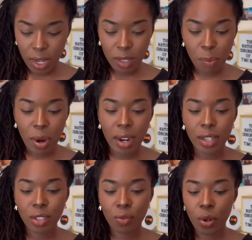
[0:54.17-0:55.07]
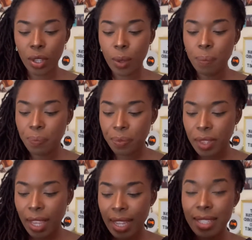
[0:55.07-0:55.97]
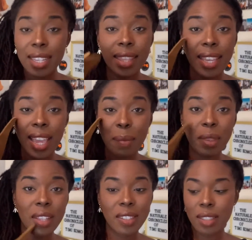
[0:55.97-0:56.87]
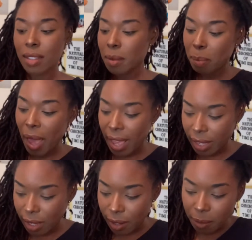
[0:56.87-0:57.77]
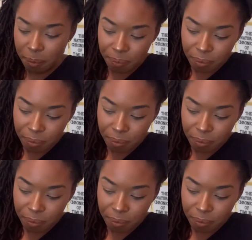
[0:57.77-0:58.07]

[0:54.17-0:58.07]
the products for you. Like I said, they came in this bag here.